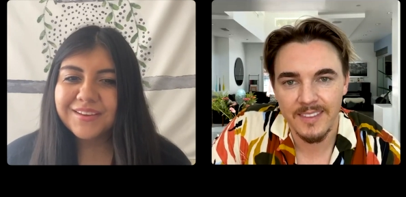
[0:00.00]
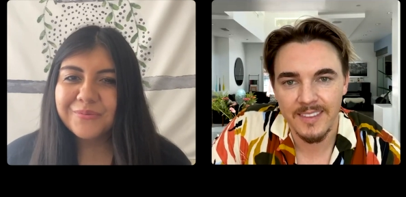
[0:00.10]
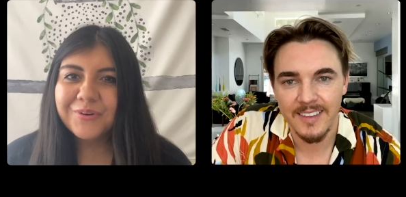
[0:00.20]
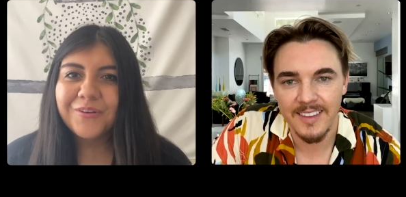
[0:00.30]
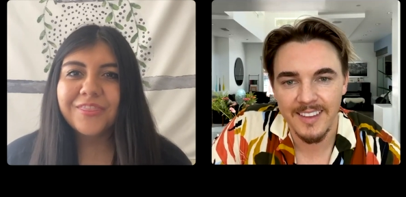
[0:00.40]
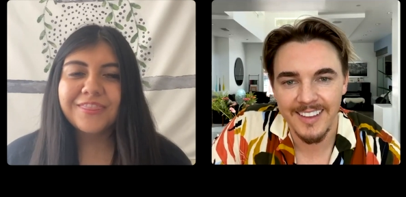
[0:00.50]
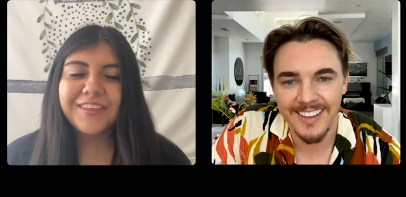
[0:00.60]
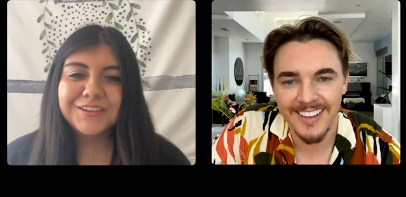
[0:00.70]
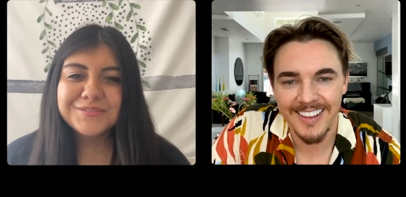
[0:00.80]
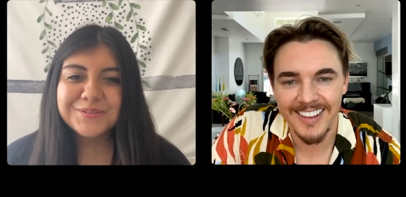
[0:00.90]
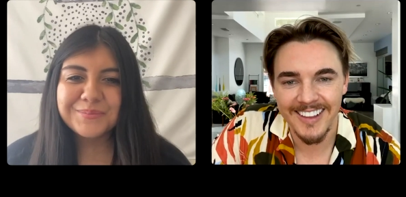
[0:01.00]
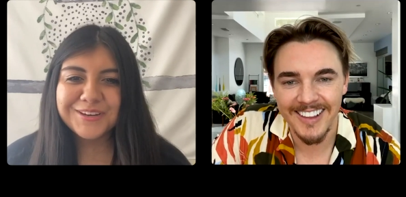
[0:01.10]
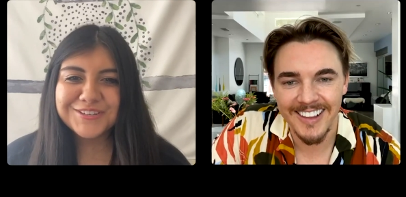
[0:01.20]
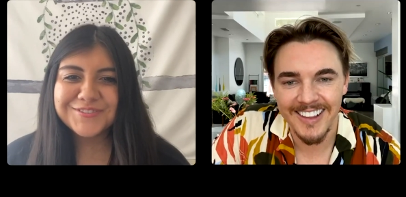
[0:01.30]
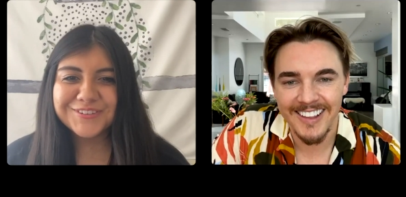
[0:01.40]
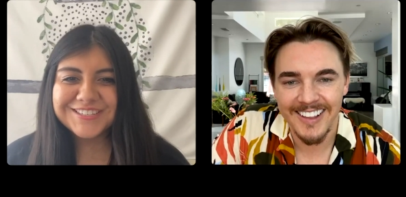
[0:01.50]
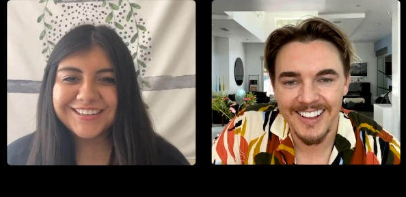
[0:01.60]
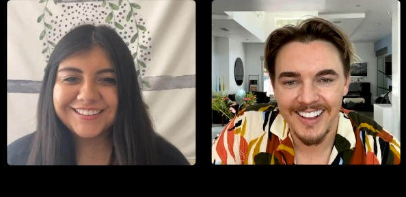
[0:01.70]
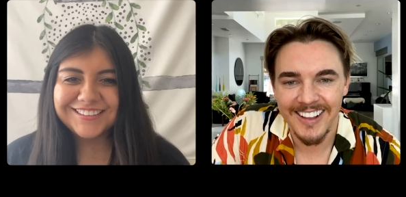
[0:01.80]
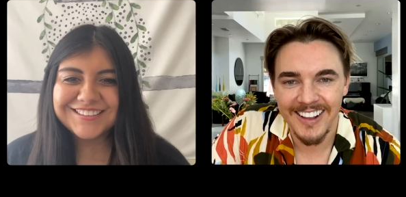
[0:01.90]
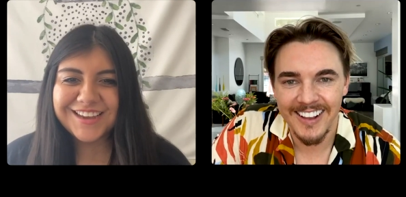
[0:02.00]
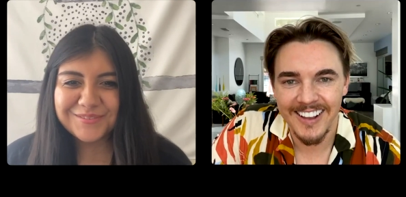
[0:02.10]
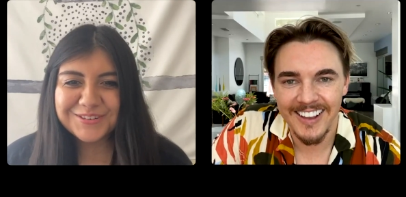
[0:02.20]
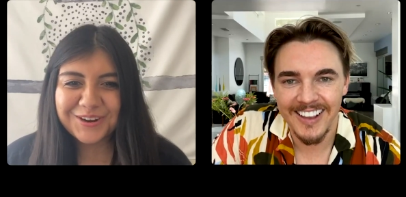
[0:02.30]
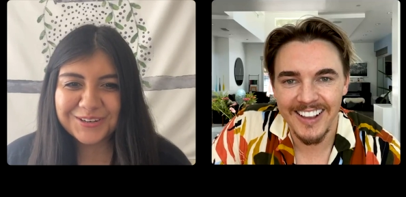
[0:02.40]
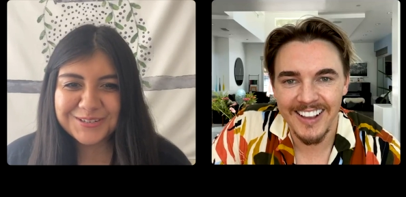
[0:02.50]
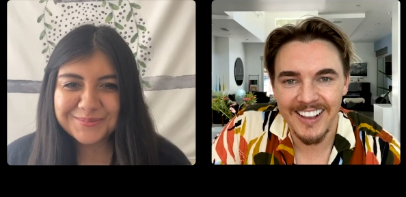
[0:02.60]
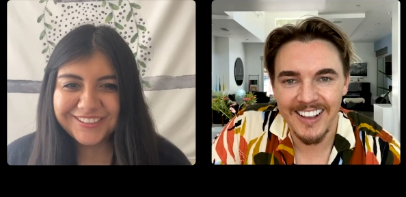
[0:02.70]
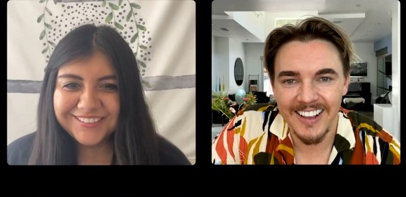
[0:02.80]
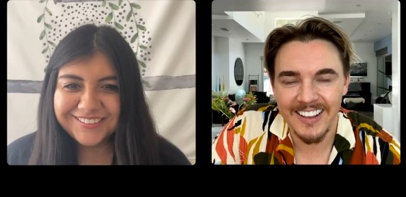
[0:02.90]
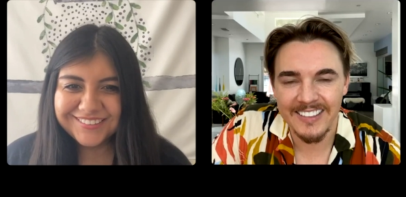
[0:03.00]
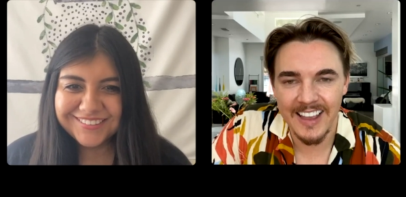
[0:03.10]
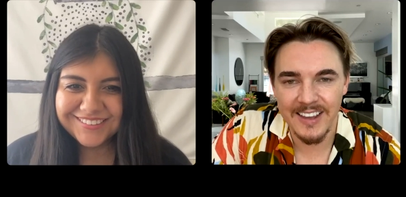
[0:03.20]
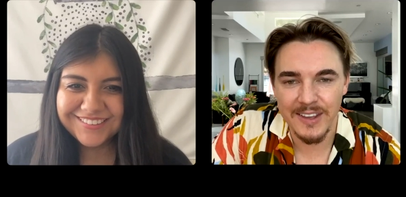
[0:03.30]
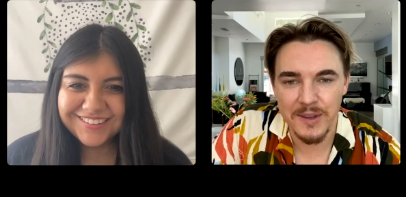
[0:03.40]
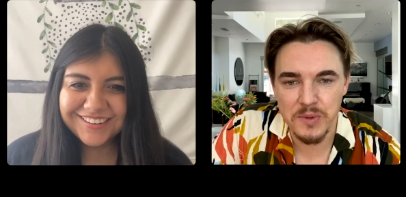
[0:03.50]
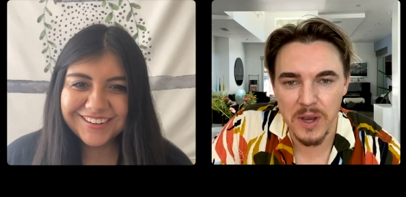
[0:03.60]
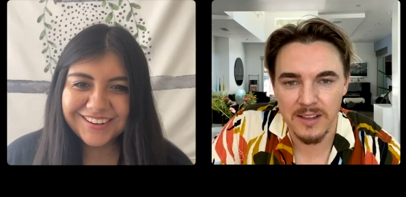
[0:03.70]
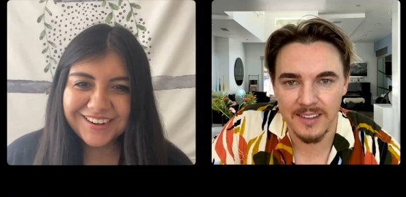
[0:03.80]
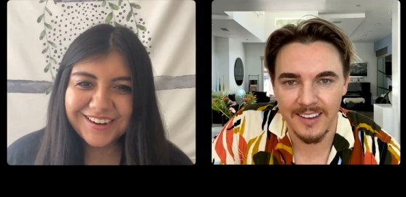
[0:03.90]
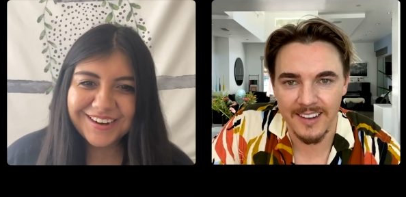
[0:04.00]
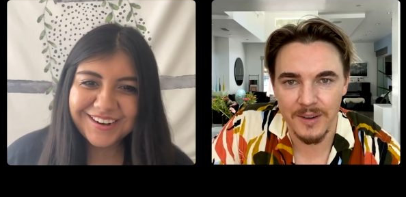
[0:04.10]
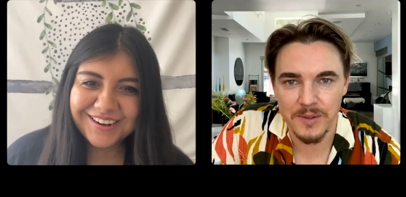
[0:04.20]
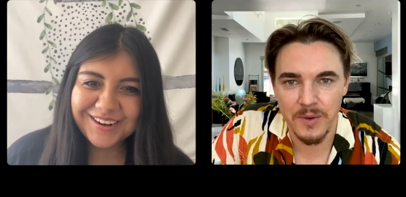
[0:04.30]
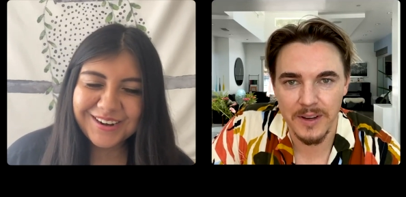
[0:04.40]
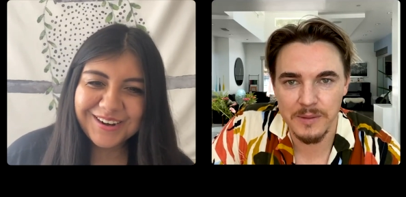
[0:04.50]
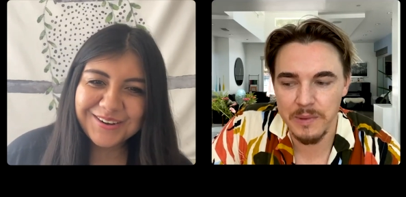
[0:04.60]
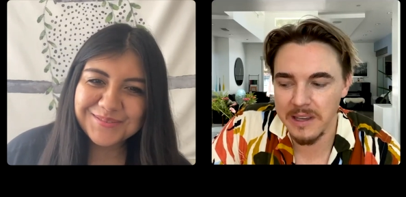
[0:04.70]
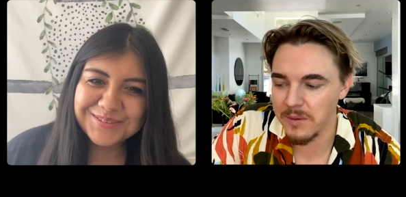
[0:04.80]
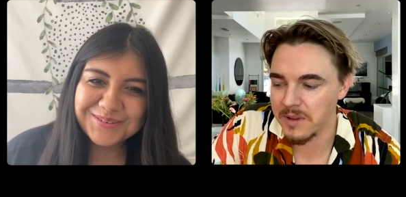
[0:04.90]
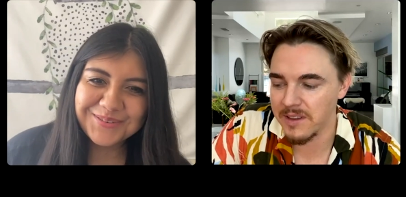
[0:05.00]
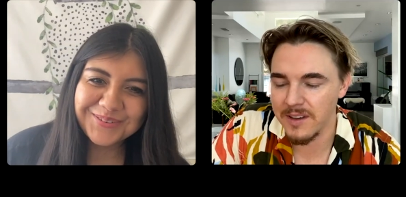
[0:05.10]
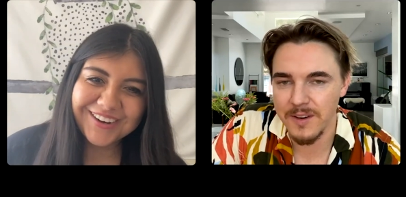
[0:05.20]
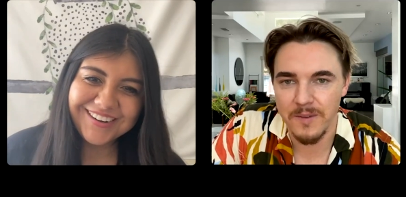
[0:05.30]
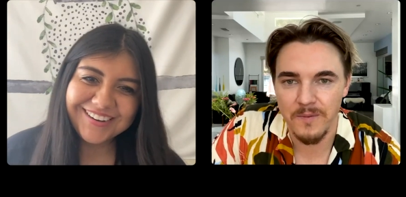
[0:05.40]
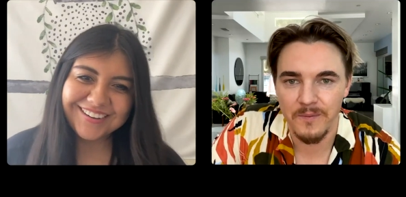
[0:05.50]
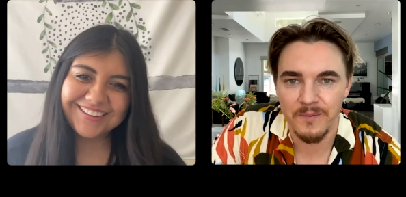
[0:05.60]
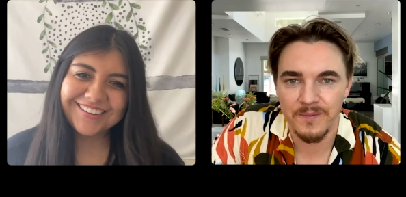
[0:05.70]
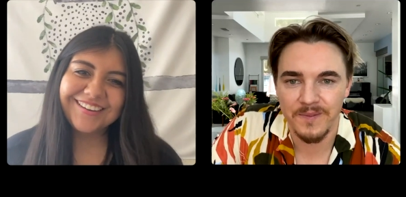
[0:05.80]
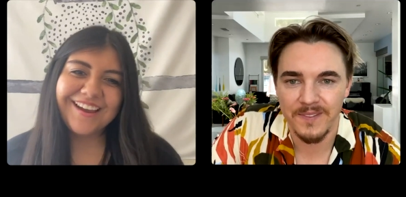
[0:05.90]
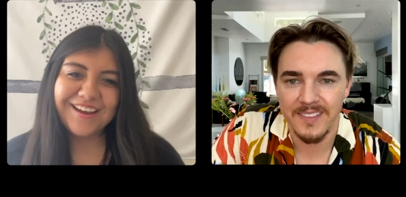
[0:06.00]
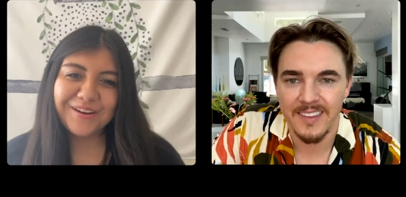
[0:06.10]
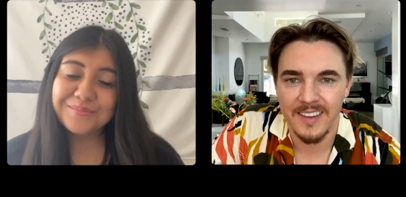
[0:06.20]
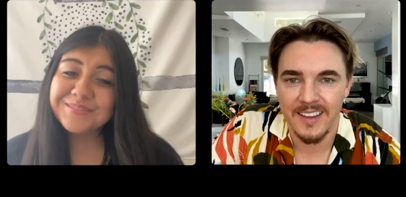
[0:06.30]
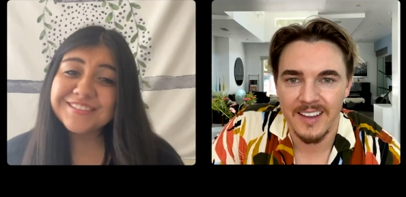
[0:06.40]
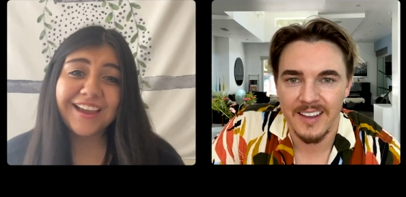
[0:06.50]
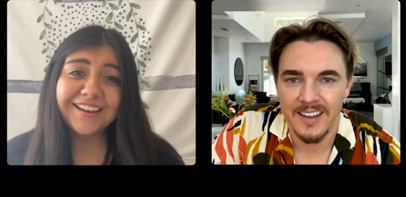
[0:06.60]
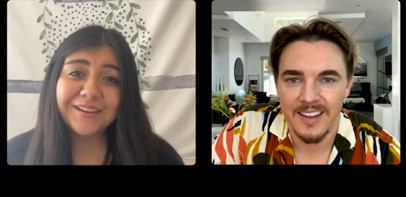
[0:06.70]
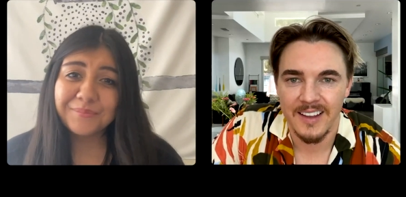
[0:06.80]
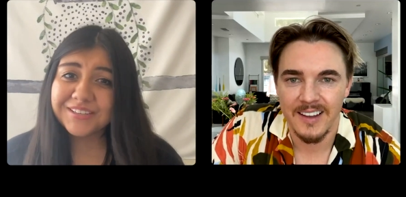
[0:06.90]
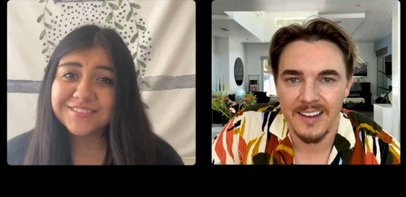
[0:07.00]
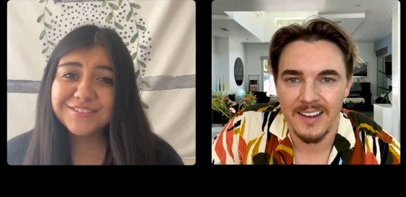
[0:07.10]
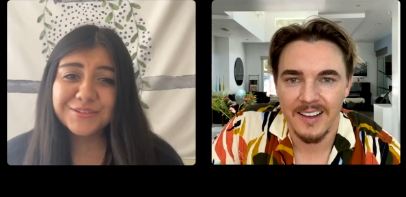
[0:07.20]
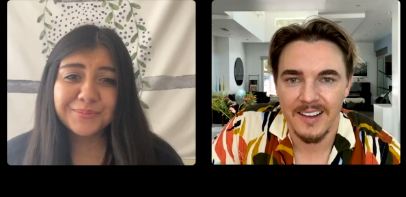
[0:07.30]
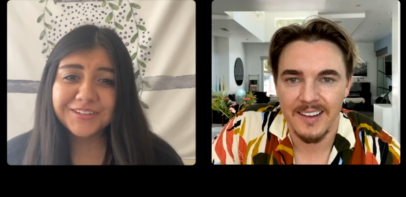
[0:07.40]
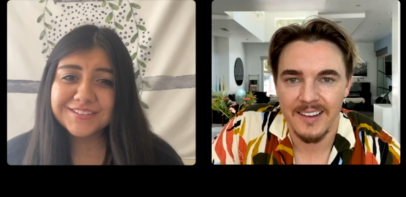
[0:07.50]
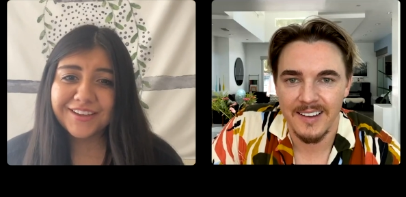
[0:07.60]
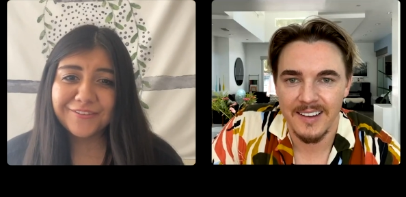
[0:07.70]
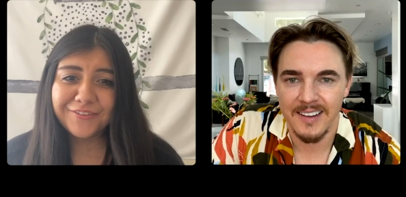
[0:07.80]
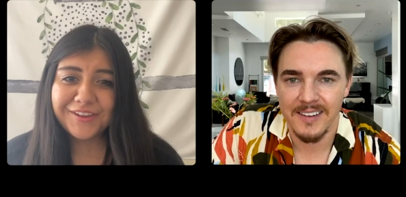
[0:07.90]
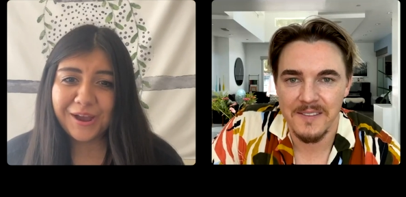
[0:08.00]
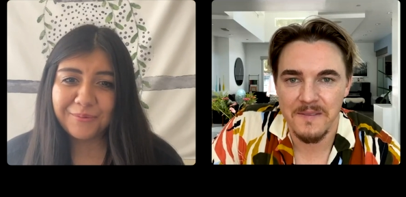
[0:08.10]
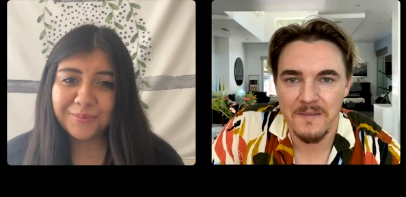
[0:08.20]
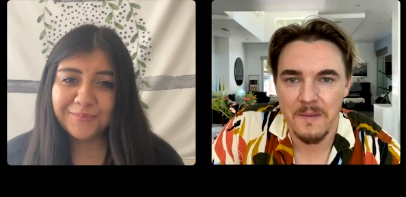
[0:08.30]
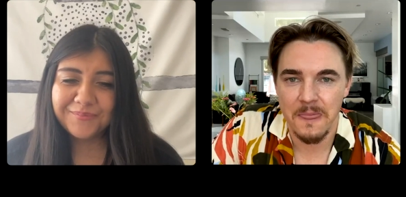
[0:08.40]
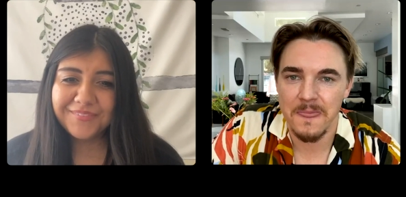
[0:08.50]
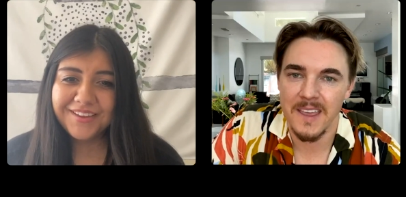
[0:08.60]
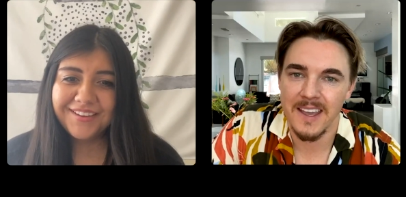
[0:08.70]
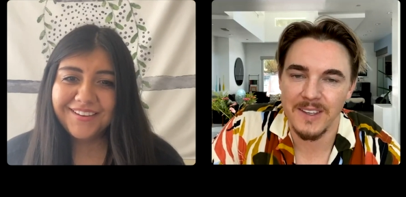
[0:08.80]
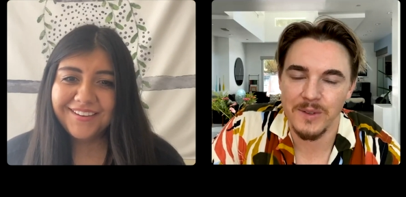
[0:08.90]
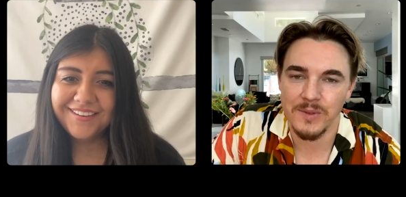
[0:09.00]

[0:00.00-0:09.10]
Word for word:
Speaker 1: Well, thank you so much for taking the time to talk to me.
Speaker 2: Thank you, Jessica. It was great
Speaker 1: speaking with you. Yeah, I'm super excited for the album.
Speaker 2: Thank you